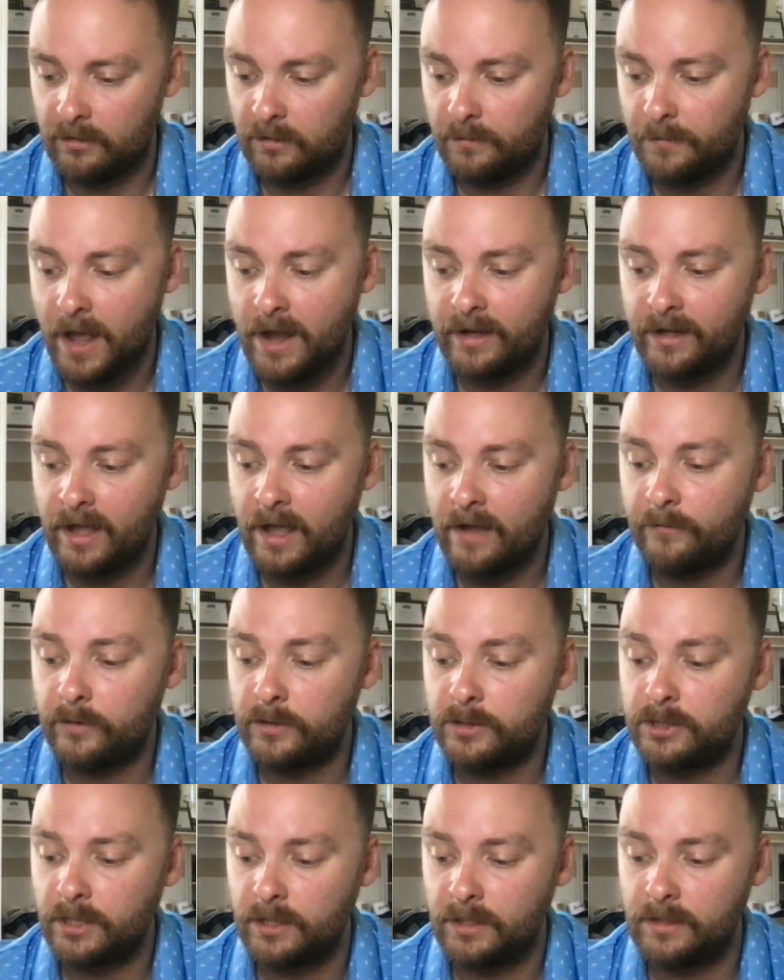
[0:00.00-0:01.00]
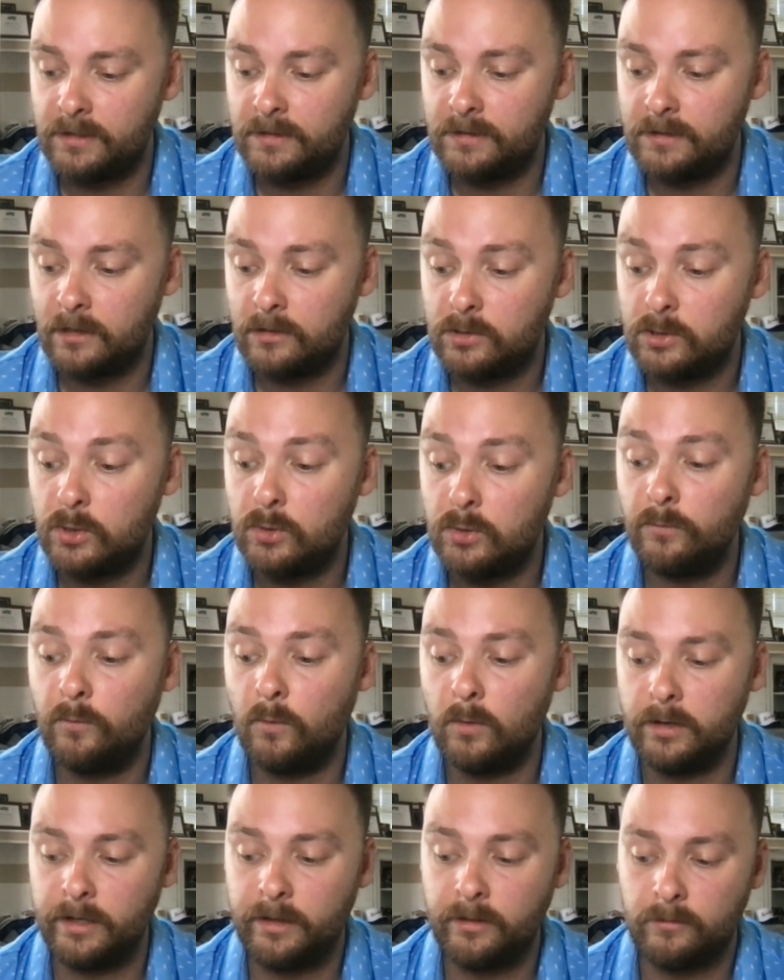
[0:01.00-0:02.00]
Their batting average is
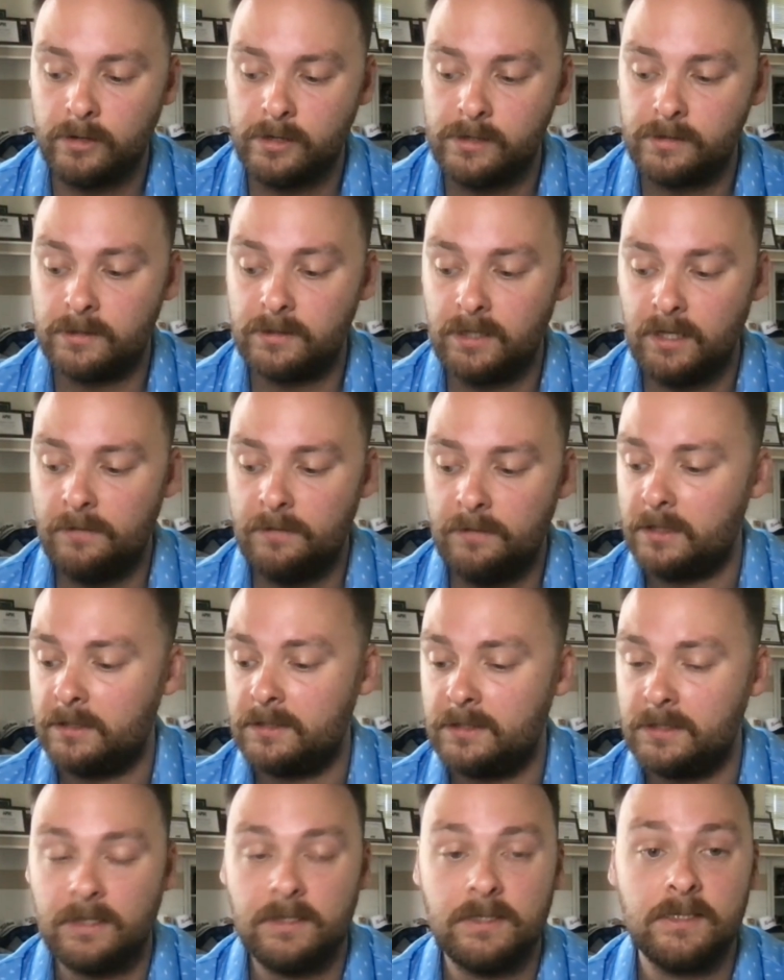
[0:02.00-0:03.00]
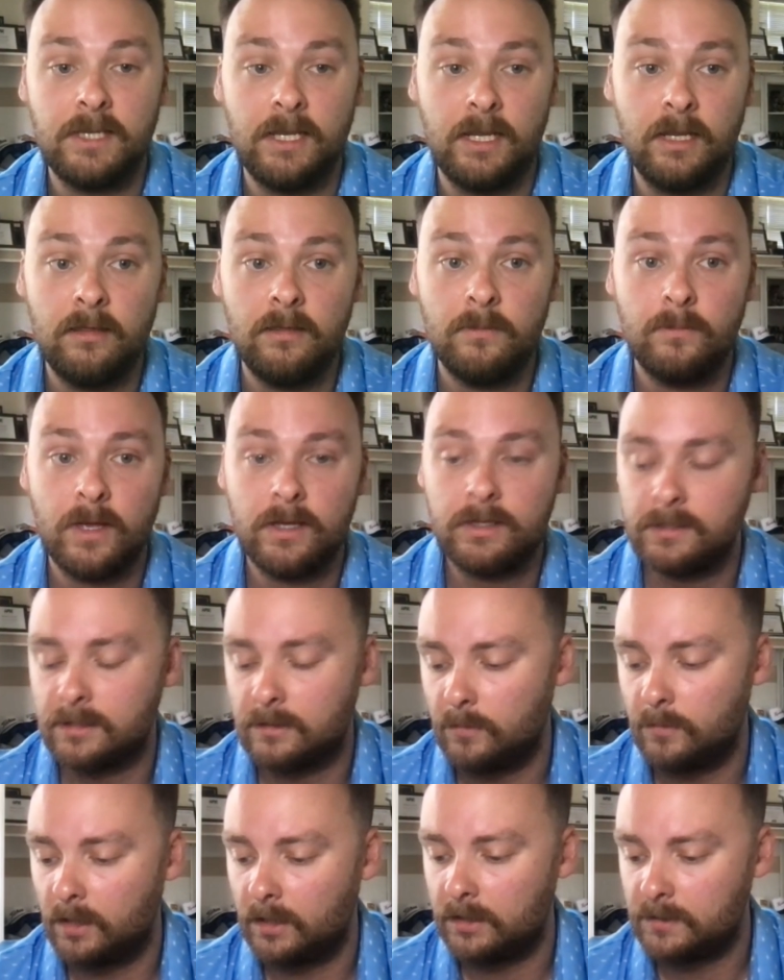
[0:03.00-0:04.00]
.243 as a team. That's 16th best
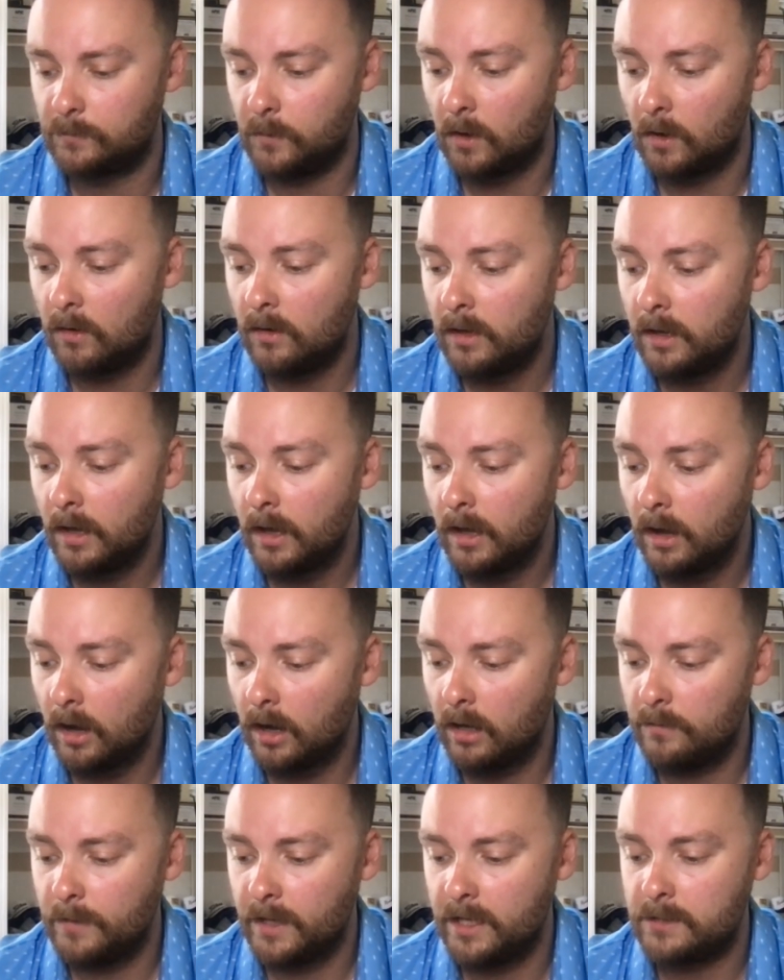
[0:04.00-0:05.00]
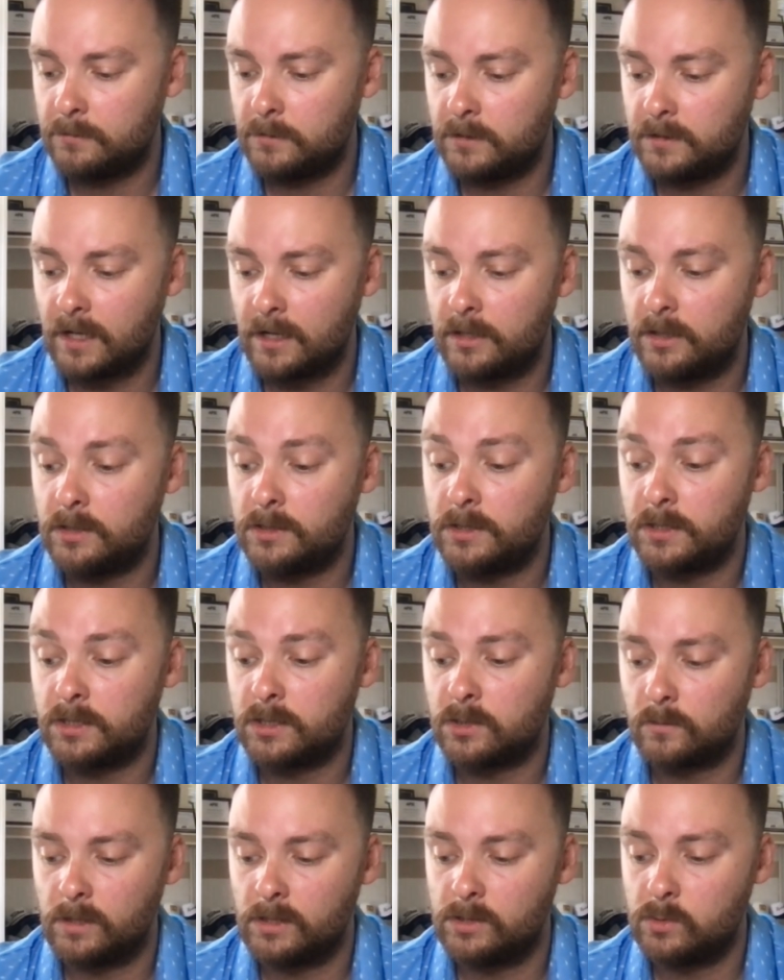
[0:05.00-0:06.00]
in baseball. On base percentage
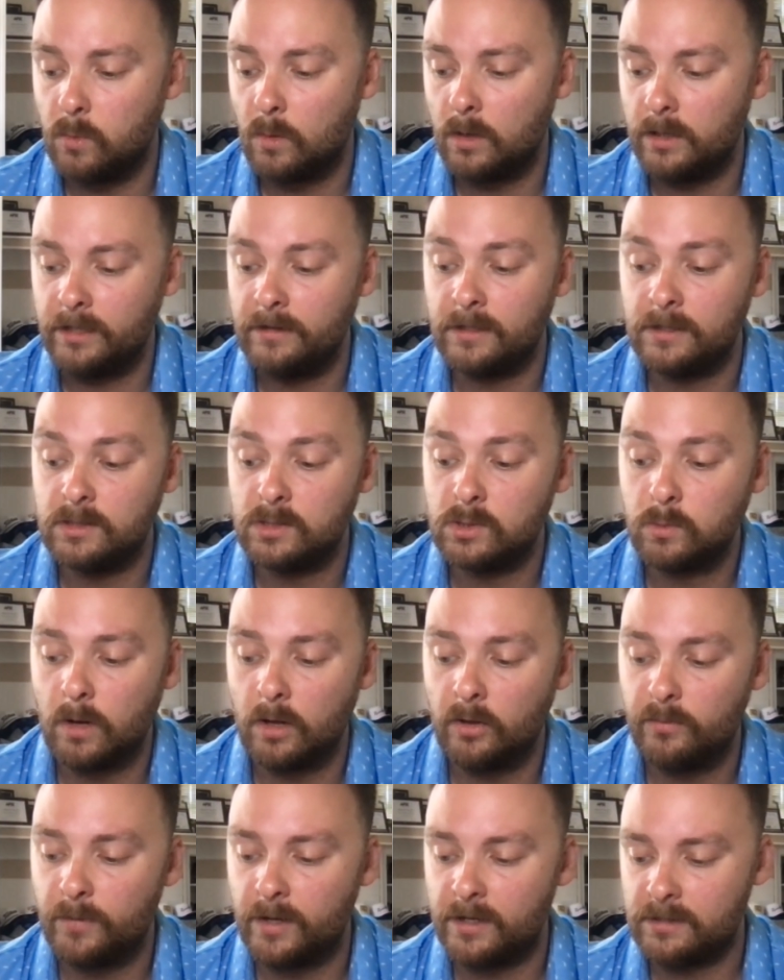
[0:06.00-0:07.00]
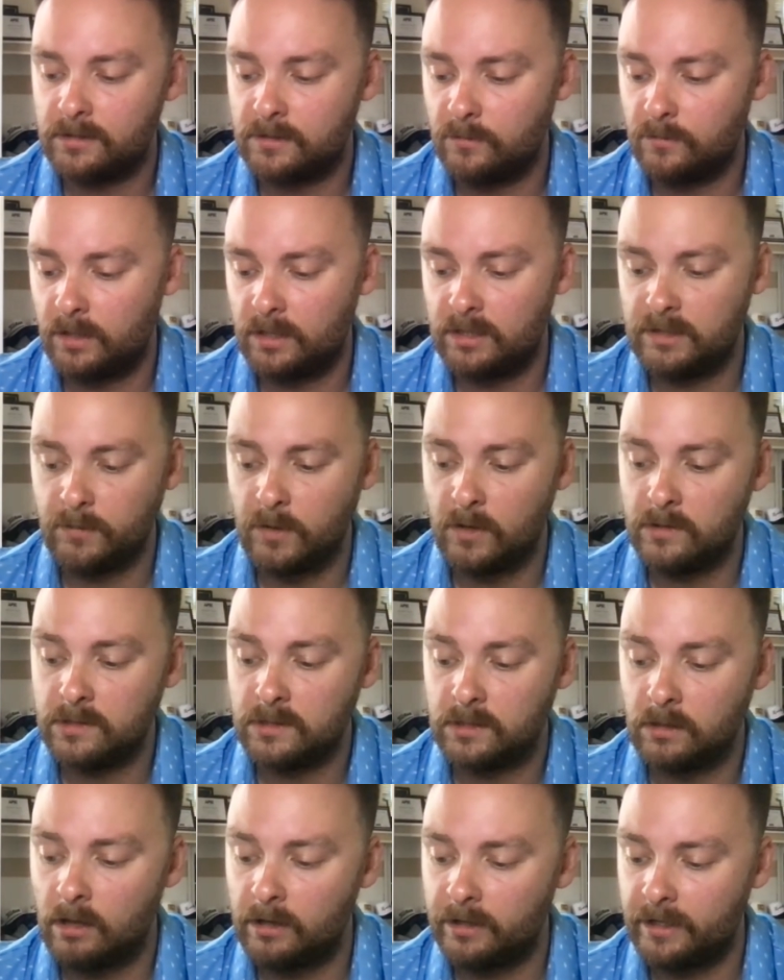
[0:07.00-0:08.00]
is .320. That's 12th best in baseball.
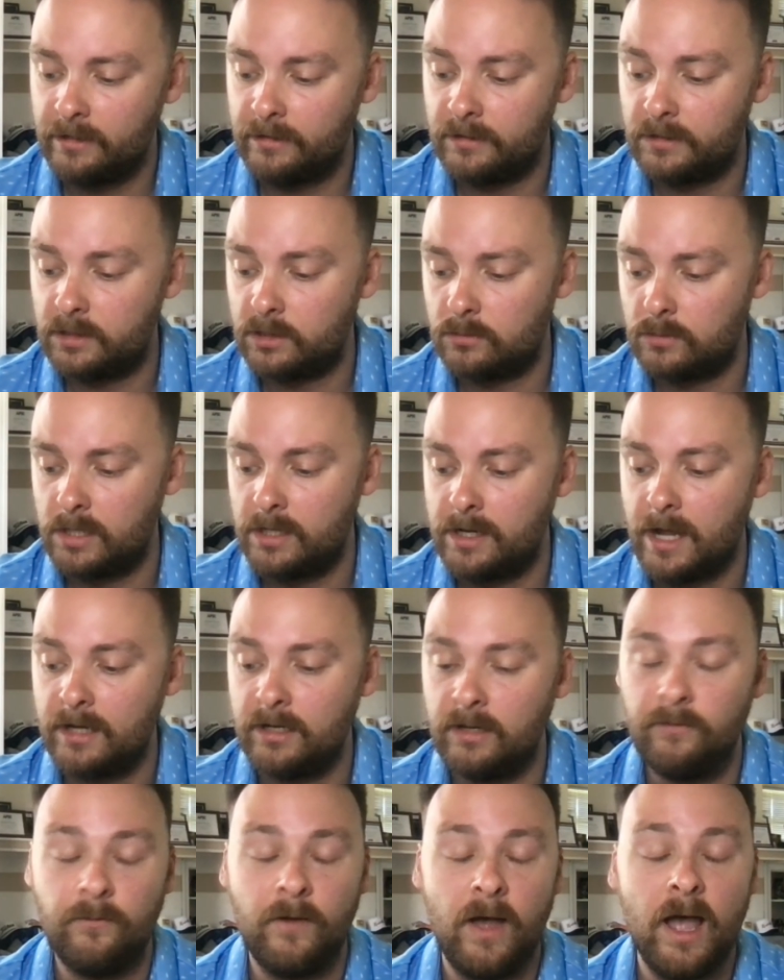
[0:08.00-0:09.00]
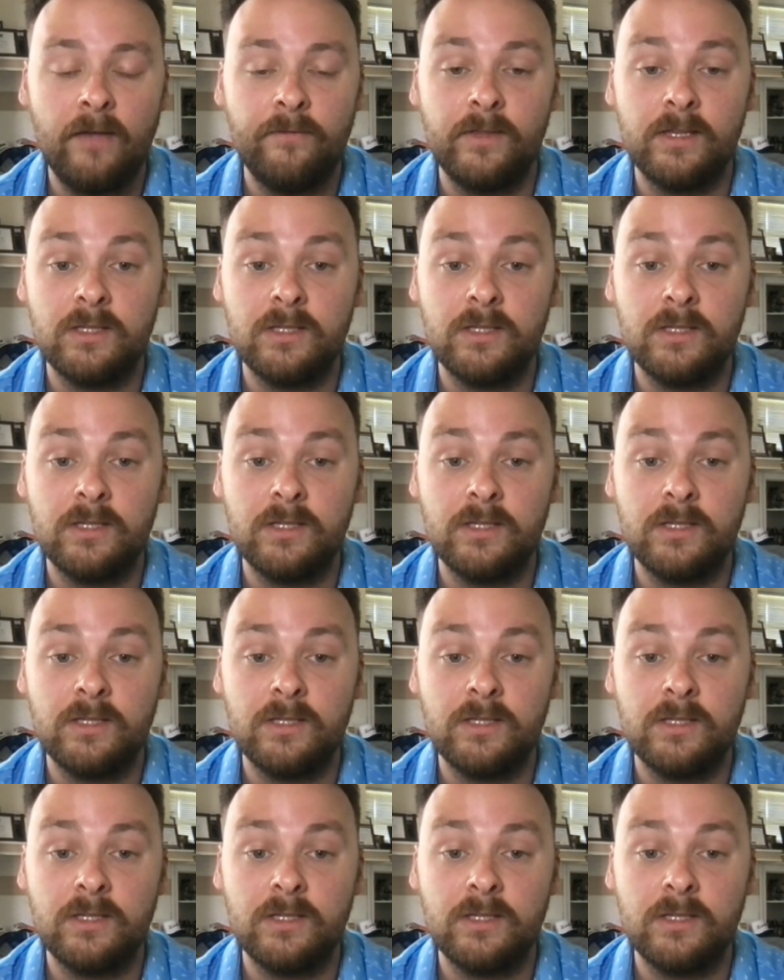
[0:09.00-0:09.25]
Slugging is .395.